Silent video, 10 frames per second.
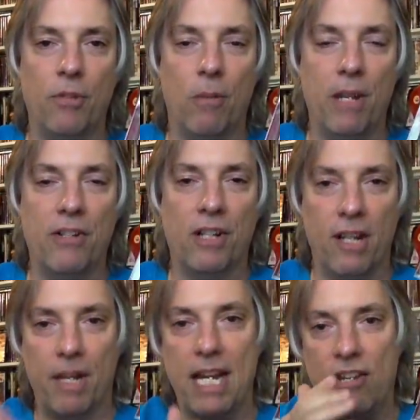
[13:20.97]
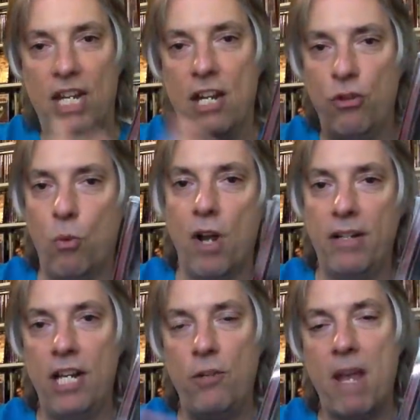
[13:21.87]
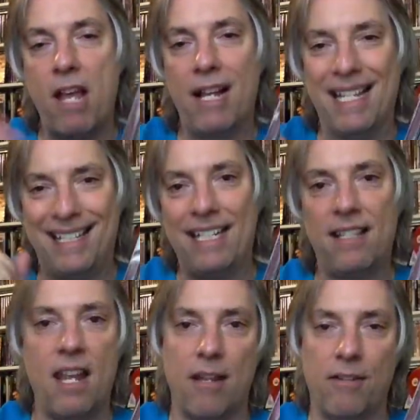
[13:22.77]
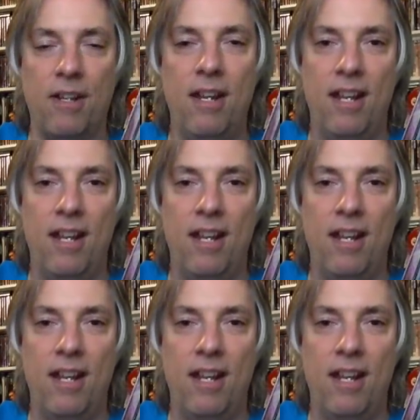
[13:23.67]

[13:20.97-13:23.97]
So basically, I'm each each one each battle has six days.